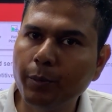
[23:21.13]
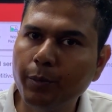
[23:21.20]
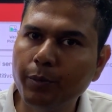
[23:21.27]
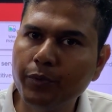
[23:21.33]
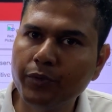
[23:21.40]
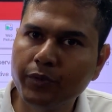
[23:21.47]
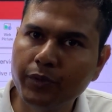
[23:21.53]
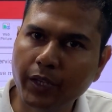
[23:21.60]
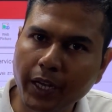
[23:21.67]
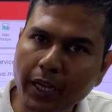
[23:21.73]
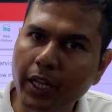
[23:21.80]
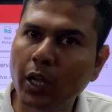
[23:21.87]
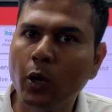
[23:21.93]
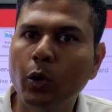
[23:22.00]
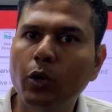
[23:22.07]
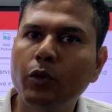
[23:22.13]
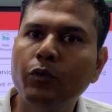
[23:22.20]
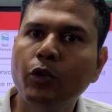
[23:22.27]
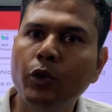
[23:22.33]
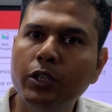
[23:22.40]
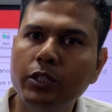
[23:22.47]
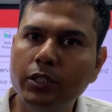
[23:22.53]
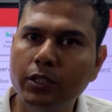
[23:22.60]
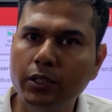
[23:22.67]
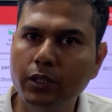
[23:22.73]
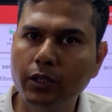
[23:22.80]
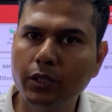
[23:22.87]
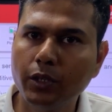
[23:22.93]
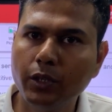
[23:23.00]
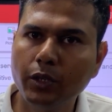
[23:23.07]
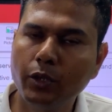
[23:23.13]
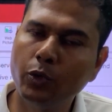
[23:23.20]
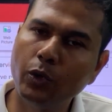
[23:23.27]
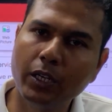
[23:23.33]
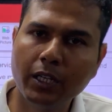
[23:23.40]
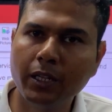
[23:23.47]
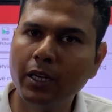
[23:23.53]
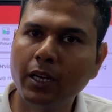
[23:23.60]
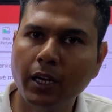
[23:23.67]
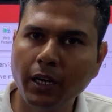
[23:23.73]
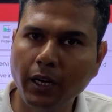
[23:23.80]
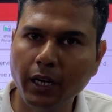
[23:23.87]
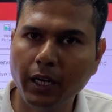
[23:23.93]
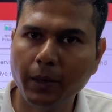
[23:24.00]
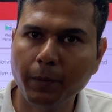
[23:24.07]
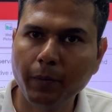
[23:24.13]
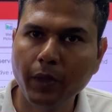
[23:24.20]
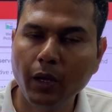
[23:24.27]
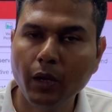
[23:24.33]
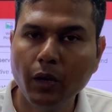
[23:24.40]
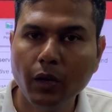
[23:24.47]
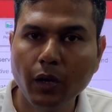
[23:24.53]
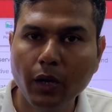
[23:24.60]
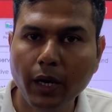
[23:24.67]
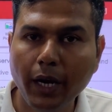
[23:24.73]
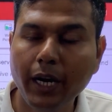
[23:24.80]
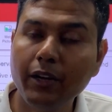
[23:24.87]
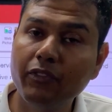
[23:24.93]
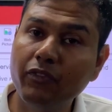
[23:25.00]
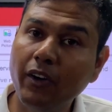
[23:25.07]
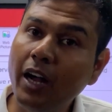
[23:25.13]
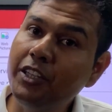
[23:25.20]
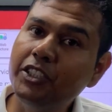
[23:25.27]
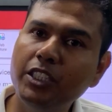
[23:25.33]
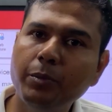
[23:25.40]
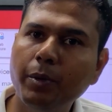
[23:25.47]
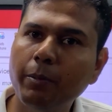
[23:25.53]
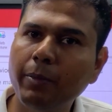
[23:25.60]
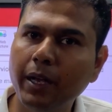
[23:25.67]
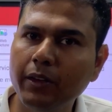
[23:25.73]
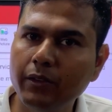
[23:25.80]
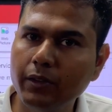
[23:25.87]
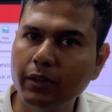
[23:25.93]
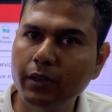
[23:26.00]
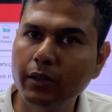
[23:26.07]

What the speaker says: send a lot of goods to another country at far cheaper price.